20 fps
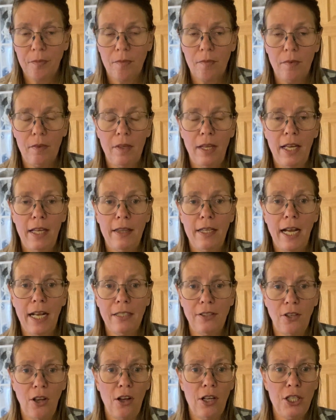then
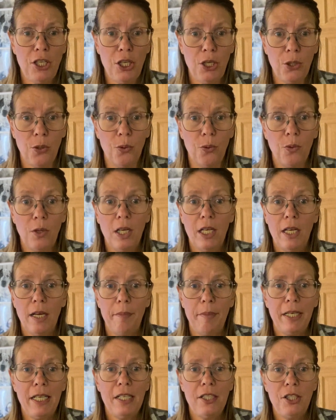that's on you,
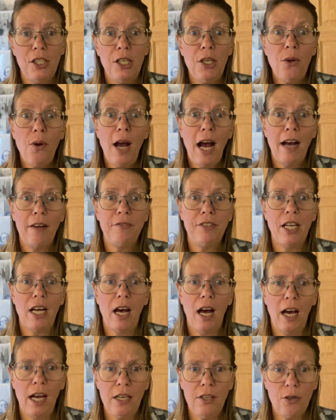because you have to
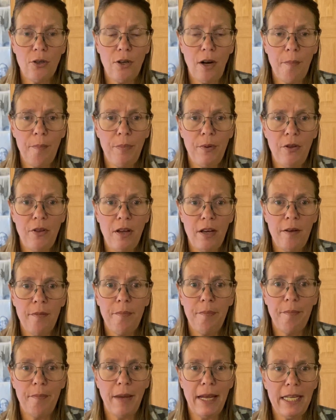uncrumple
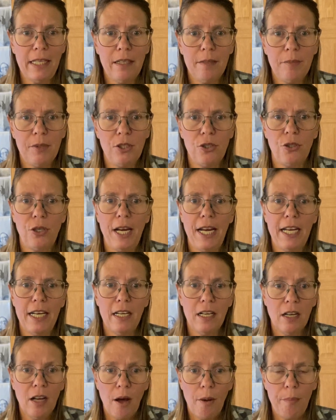them, make them straight,
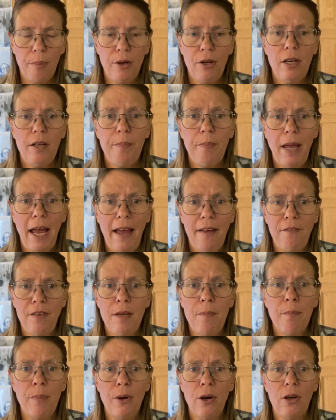put a heavy
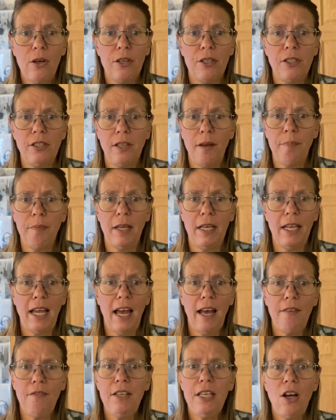book or something
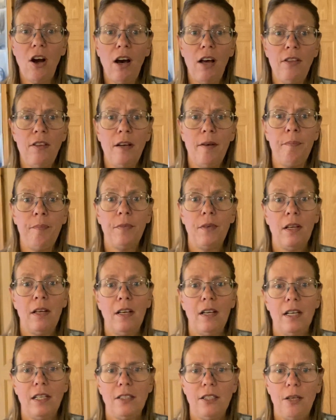heavy on them
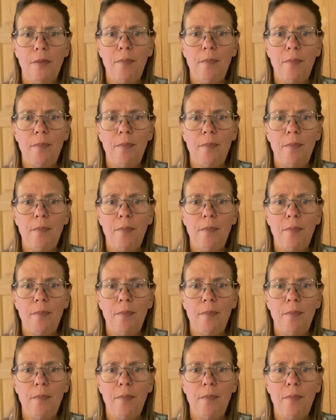to